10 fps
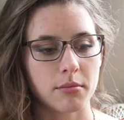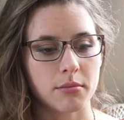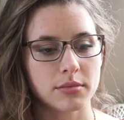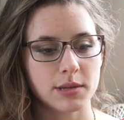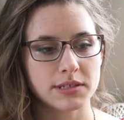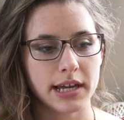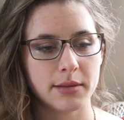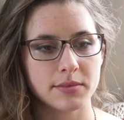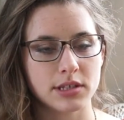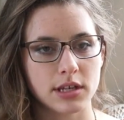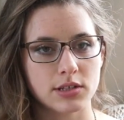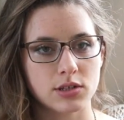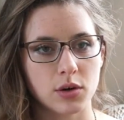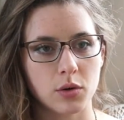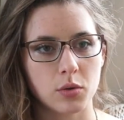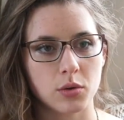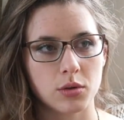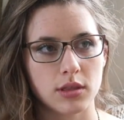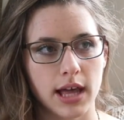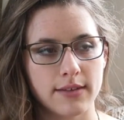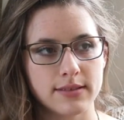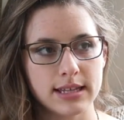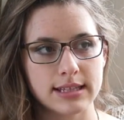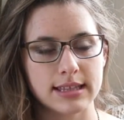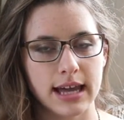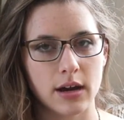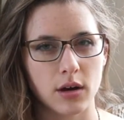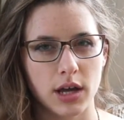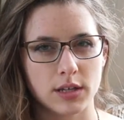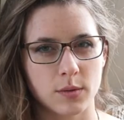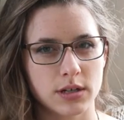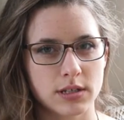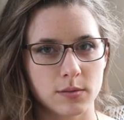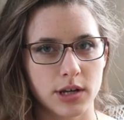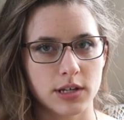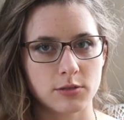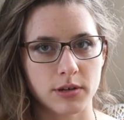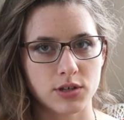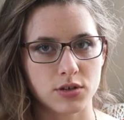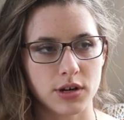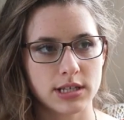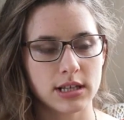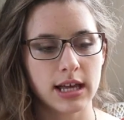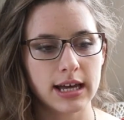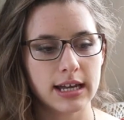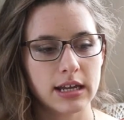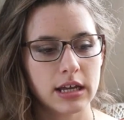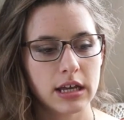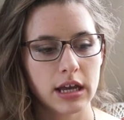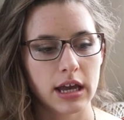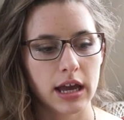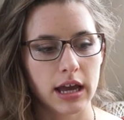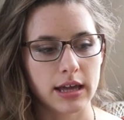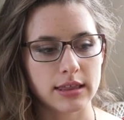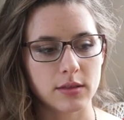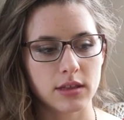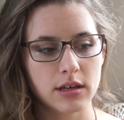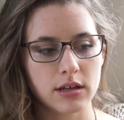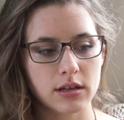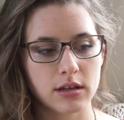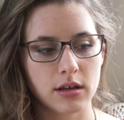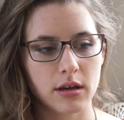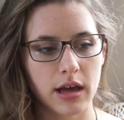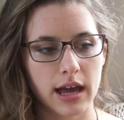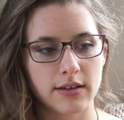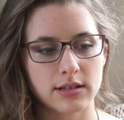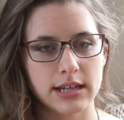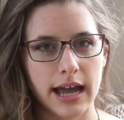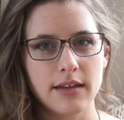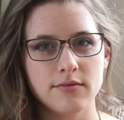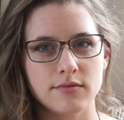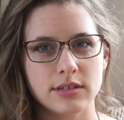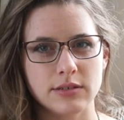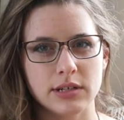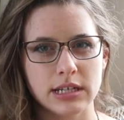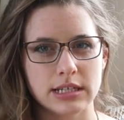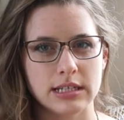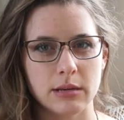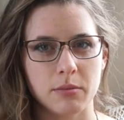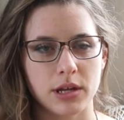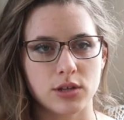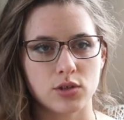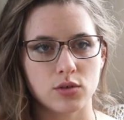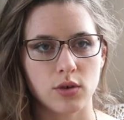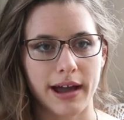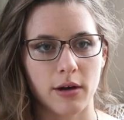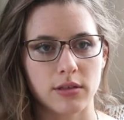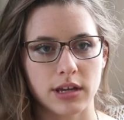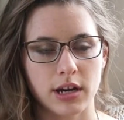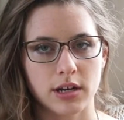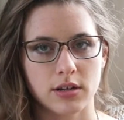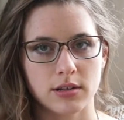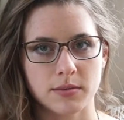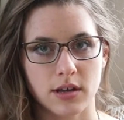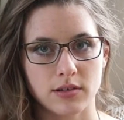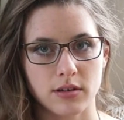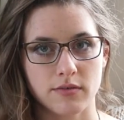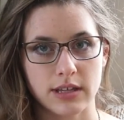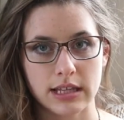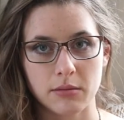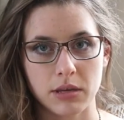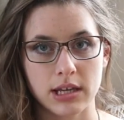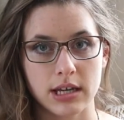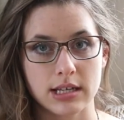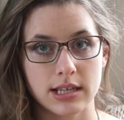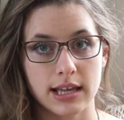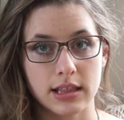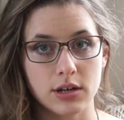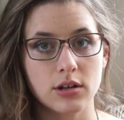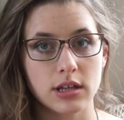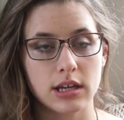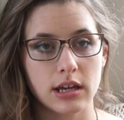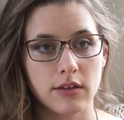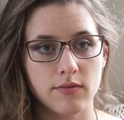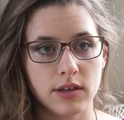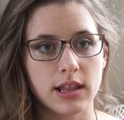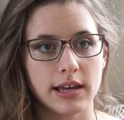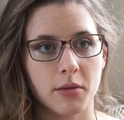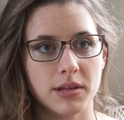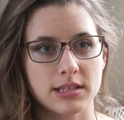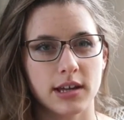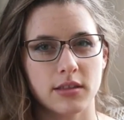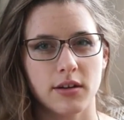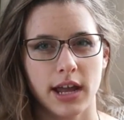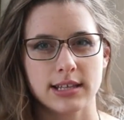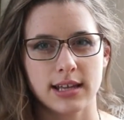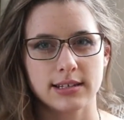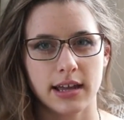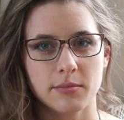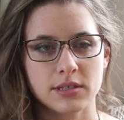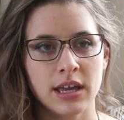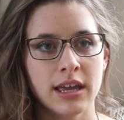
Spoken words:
sometimes, and so I feel like that has worked its way into my stories a lot. I think I dive really deep into how the characters themselves are feeling, because I literally feel like I'm inside their heads at times.